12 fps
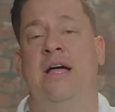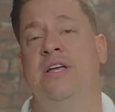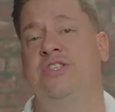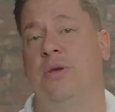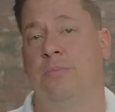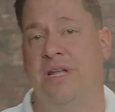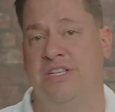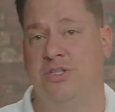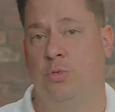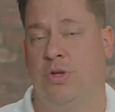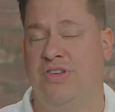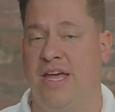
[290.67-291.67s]
Some places
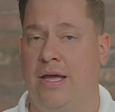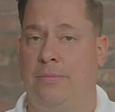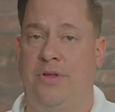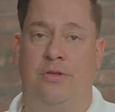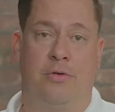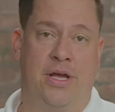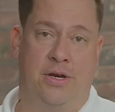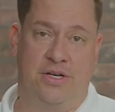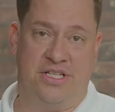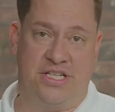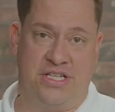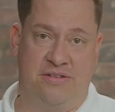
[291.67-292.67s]
will take up to
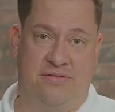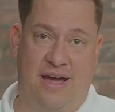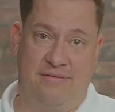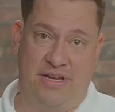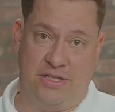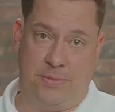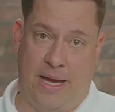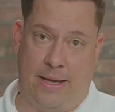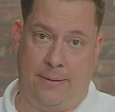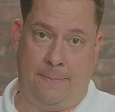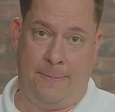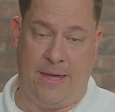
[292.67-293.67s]
365 days back,
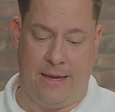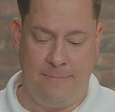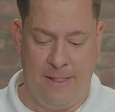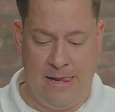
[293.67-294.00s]
okay?